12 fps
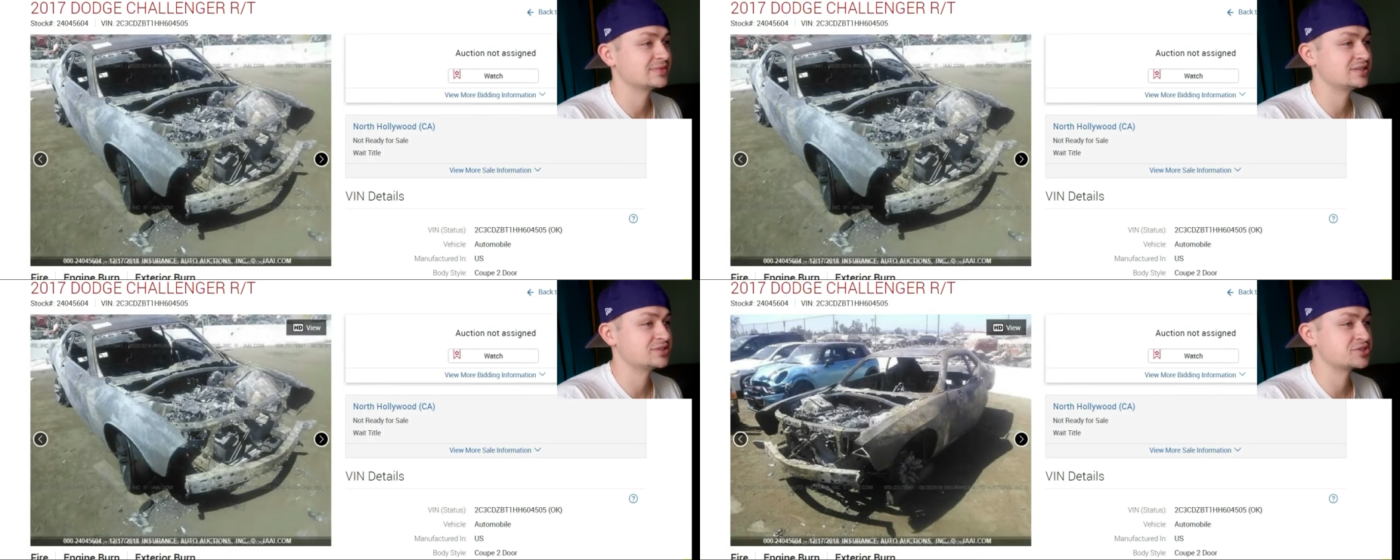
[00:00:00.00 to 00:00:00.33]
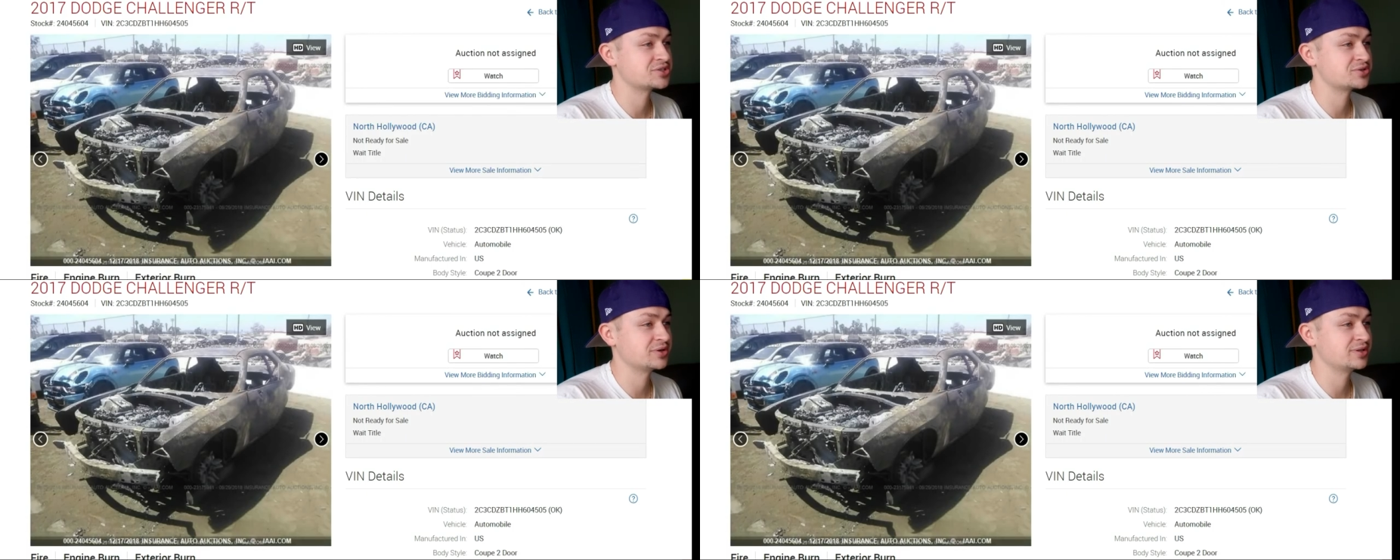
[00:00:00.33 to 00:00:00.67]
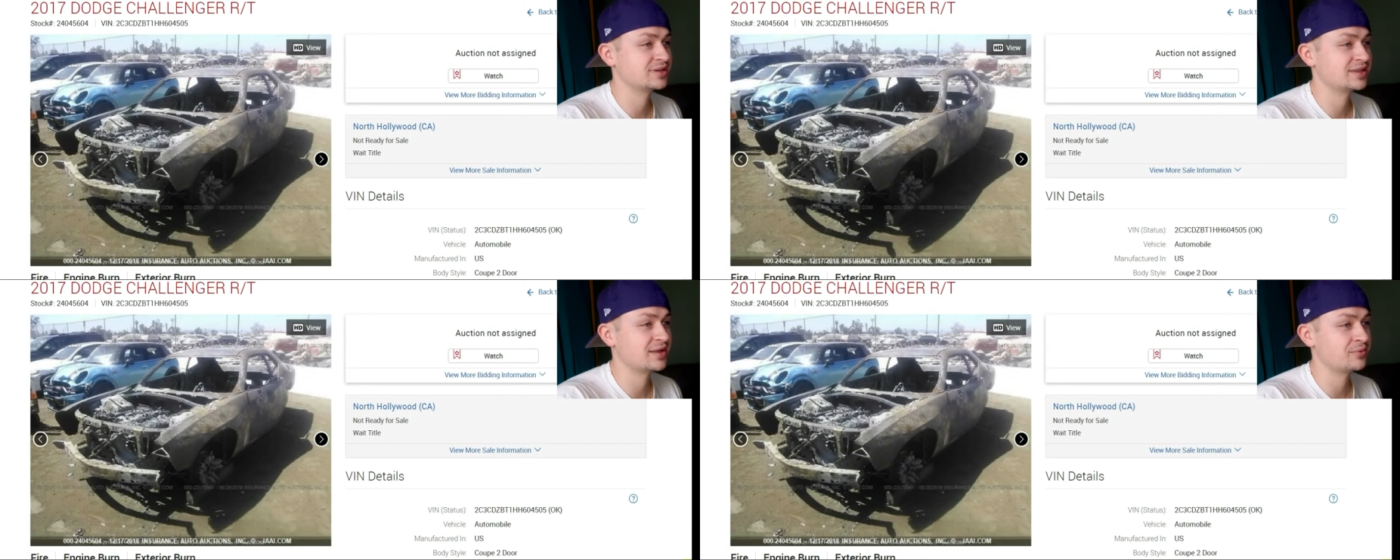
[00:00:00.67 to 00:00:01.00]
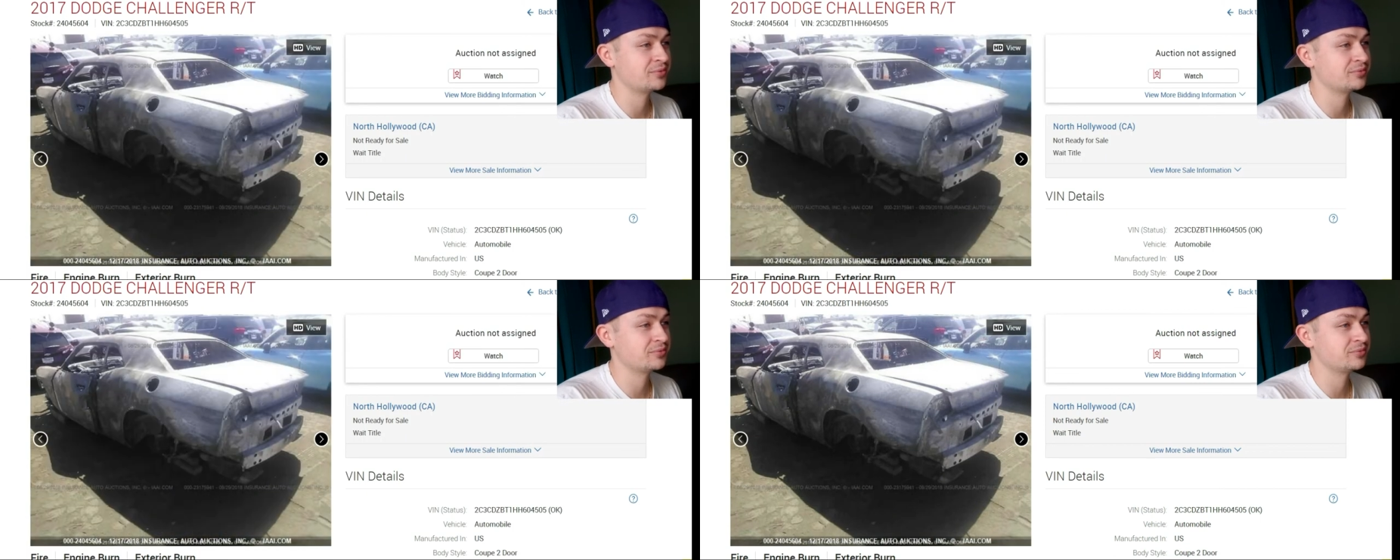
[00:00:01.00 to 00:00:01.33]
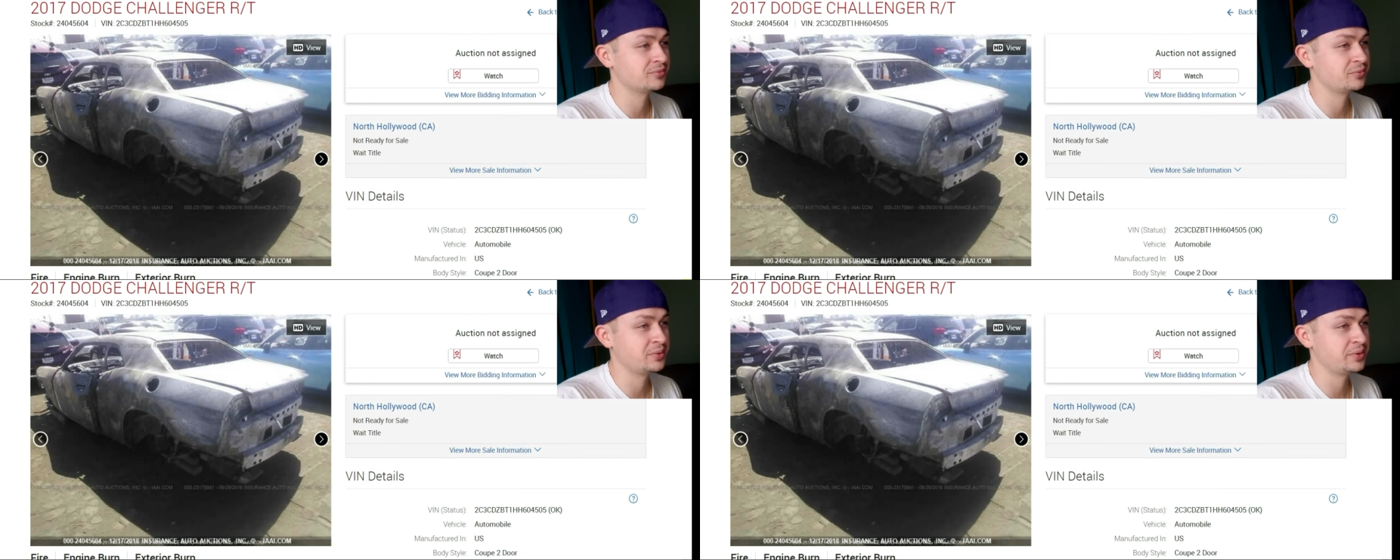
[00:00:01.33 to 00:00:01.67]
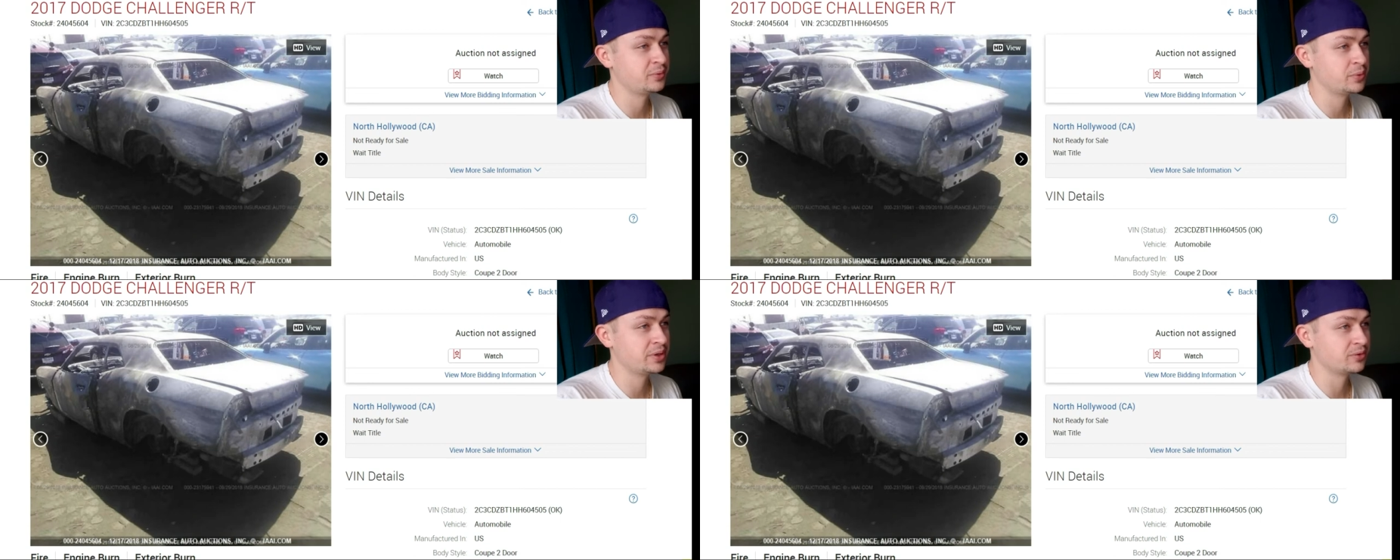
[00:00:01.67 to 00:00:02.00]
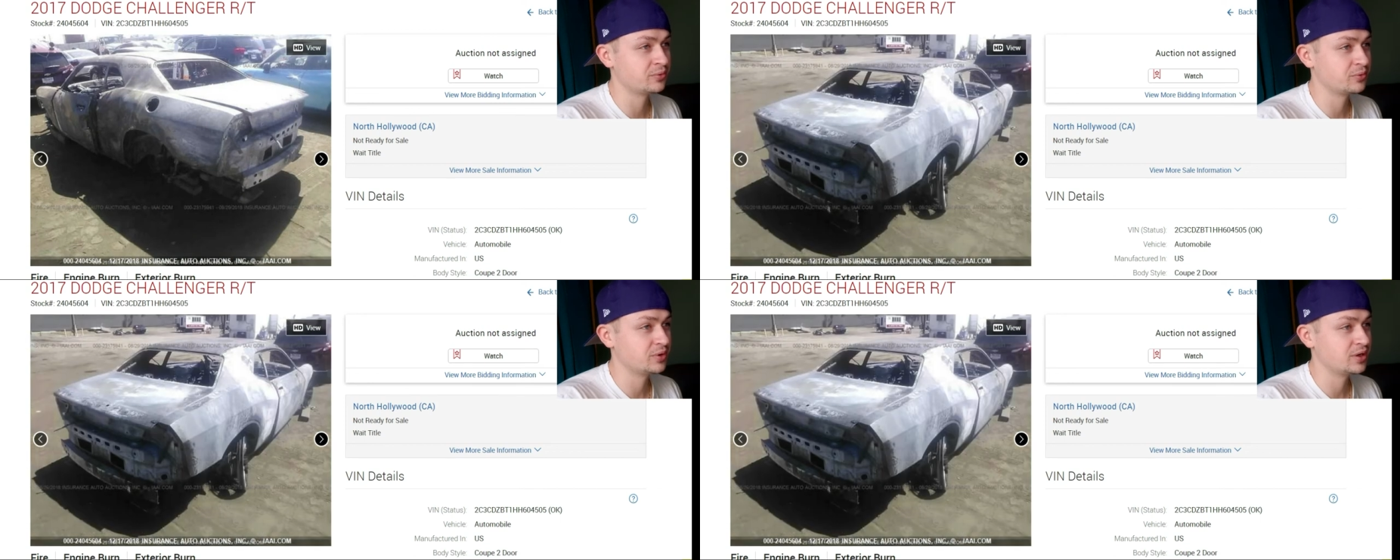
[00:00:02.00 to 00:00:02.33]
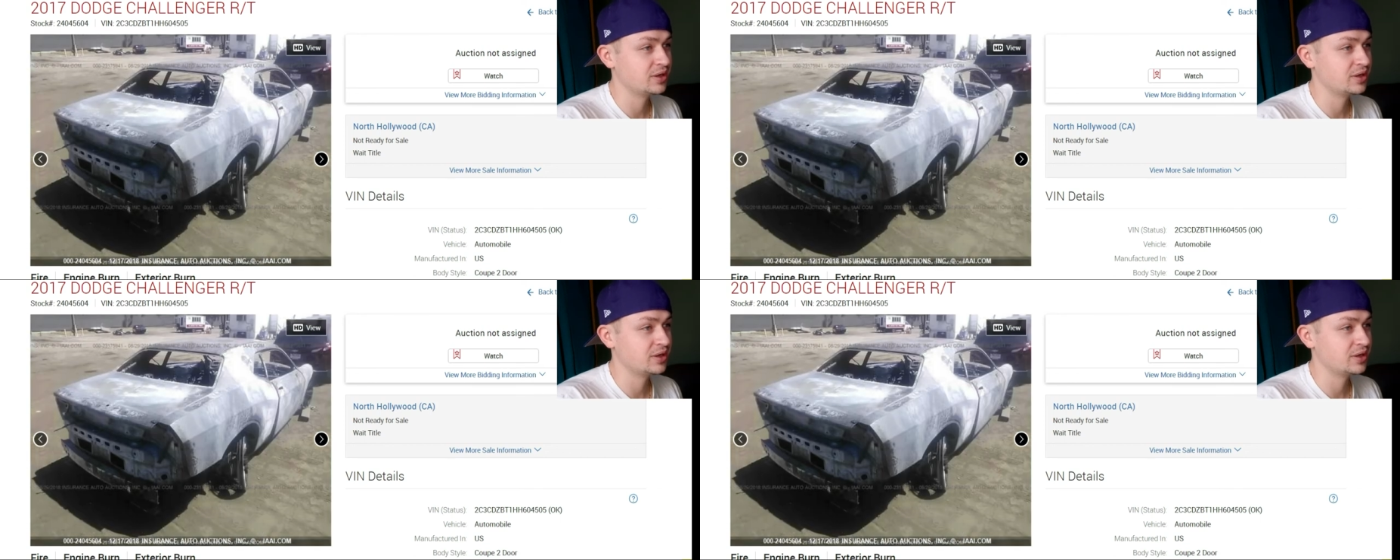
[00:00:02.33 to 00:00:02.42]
Destroyed. Look at that wheel